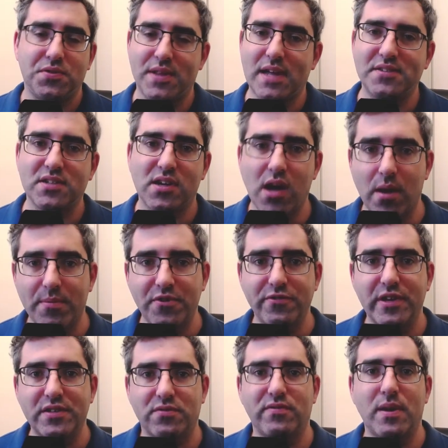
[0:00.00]
So that's a common
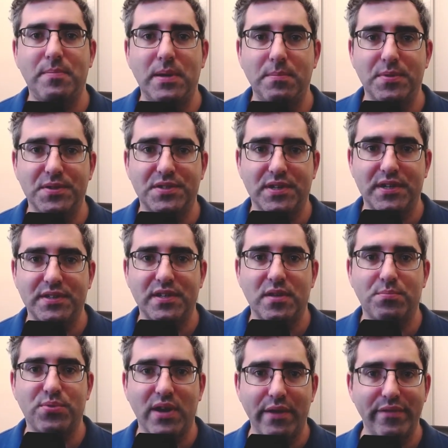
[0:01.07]
reason why people turn to
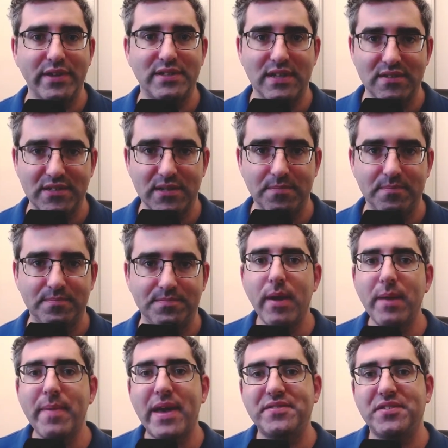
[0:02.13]
the private system. The
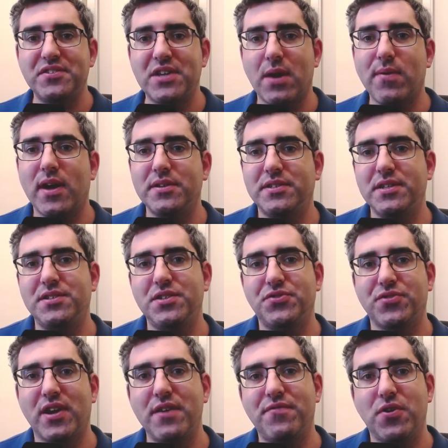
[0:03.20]
main message I wanted to
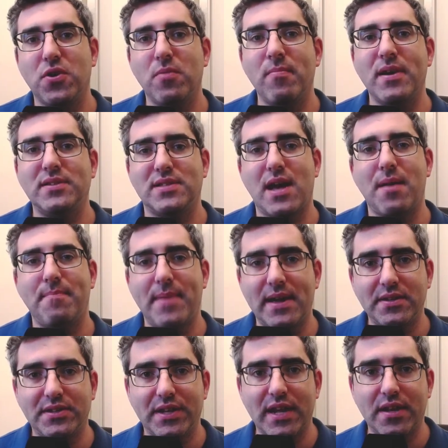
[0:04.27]
drive home is that
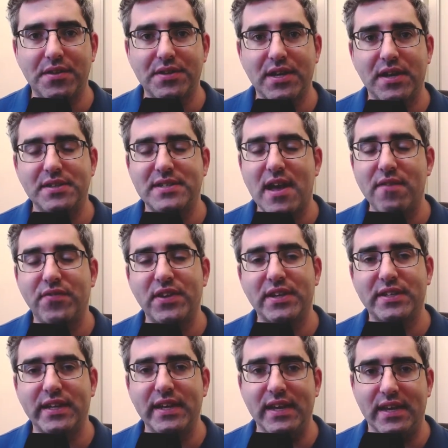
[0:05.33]
mental health care
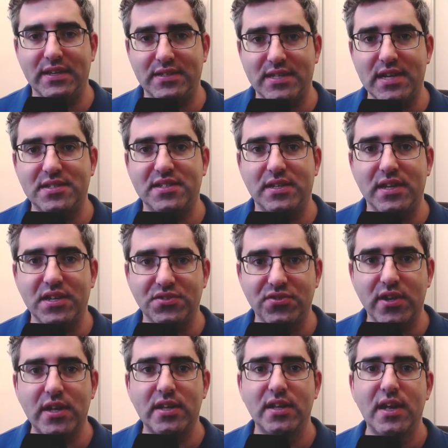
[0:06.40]
definitely exists in
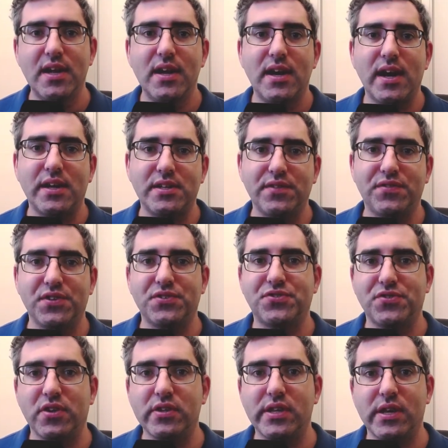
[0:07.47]
Israel. And if you're
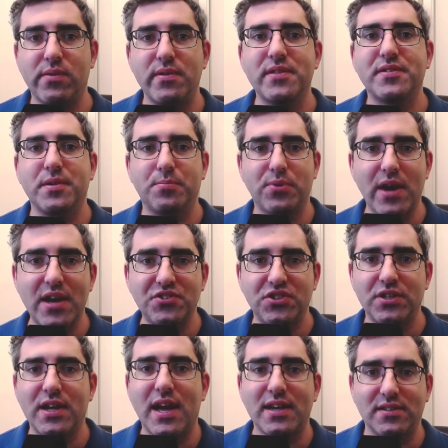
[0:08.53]
struggling with
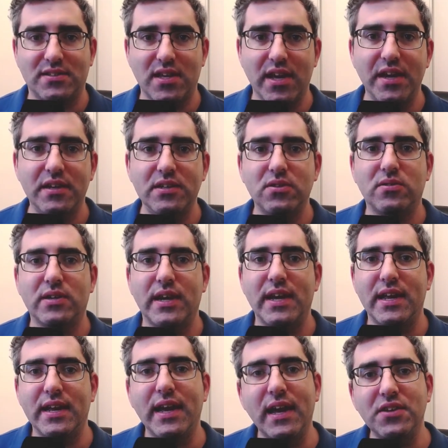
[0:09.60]
depression, anxiety, or
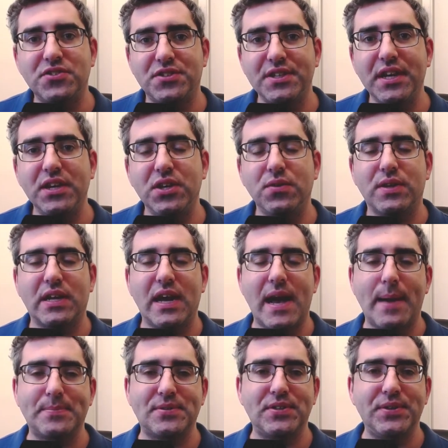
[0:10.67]
ADHD, you can
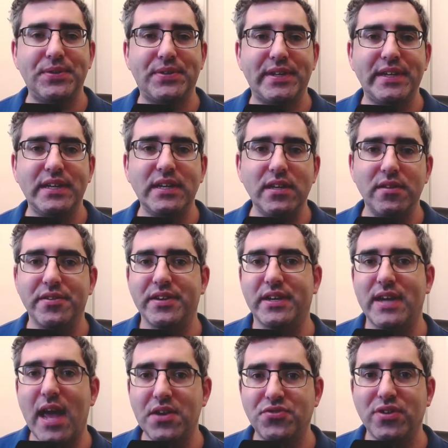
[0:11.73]
absolutely either
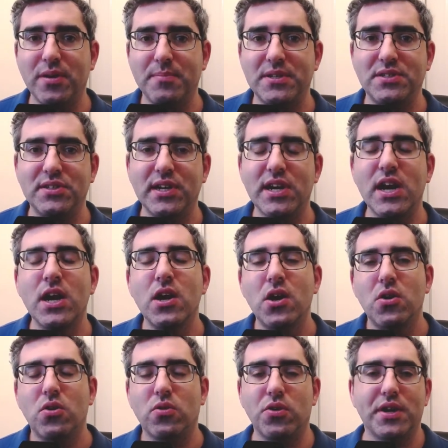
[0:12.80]
get treatment here
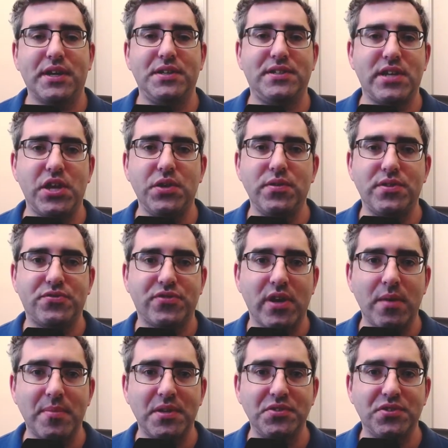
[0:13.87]
or continue the
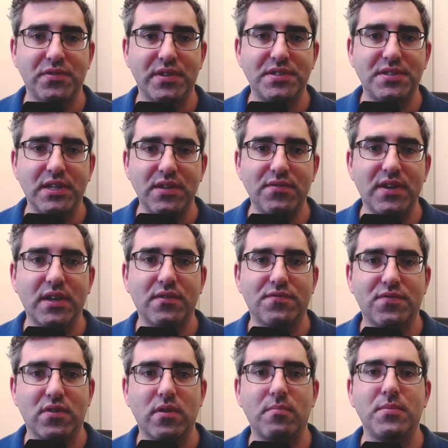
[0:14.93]
treatment you're receiving
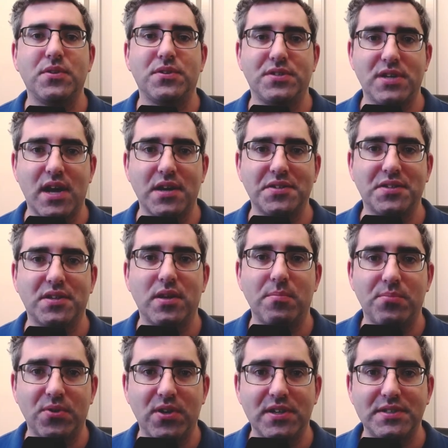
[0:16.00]
from your doctor
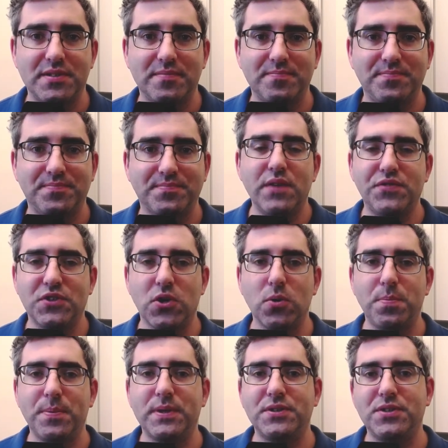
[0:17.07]
abroad. If you're
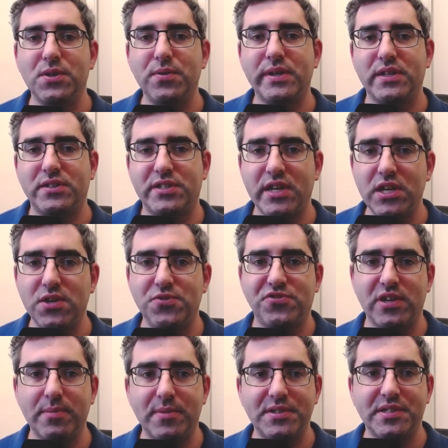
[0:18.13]
hoping to continue
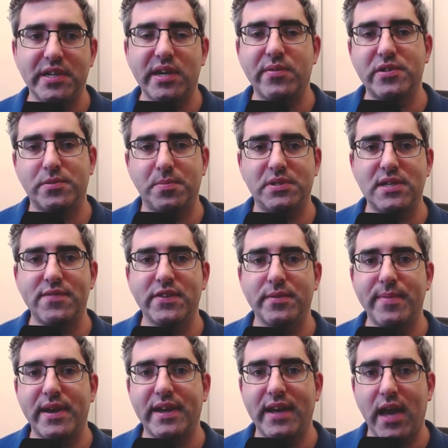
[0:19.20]
treatment here with
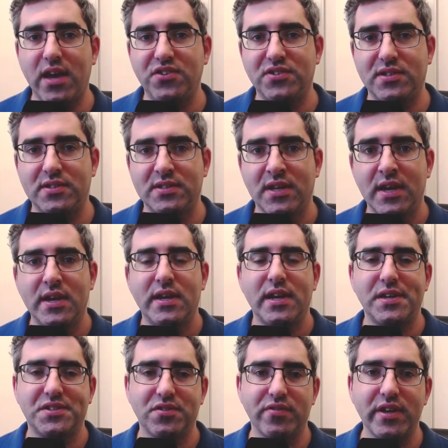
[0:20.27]
specific medications,
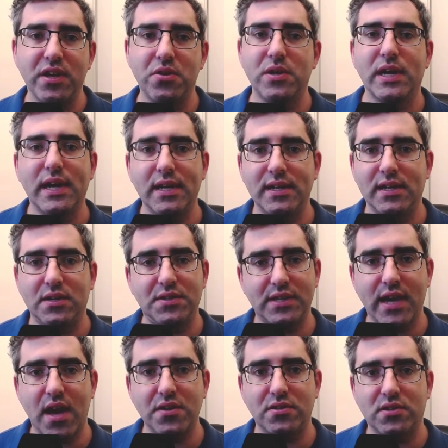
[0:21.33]
it's a really good idea
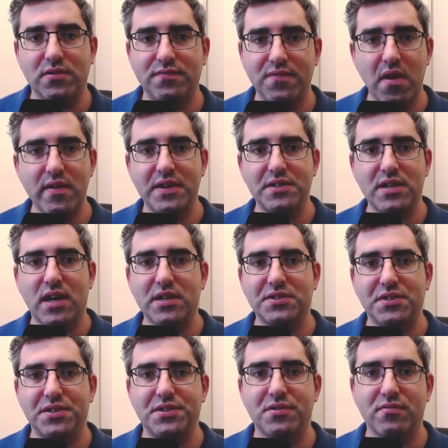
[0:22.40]
to get your foreign
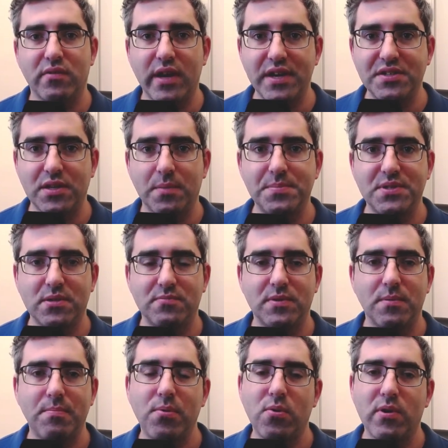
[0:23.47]
doctor to write up
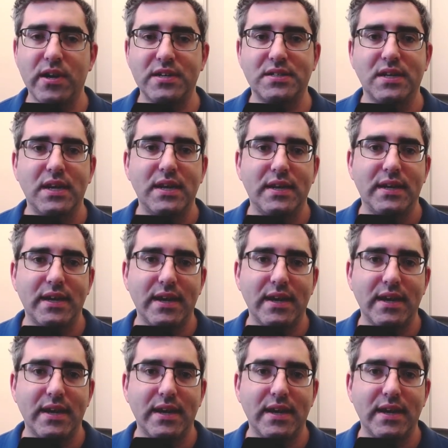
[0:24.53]
some report,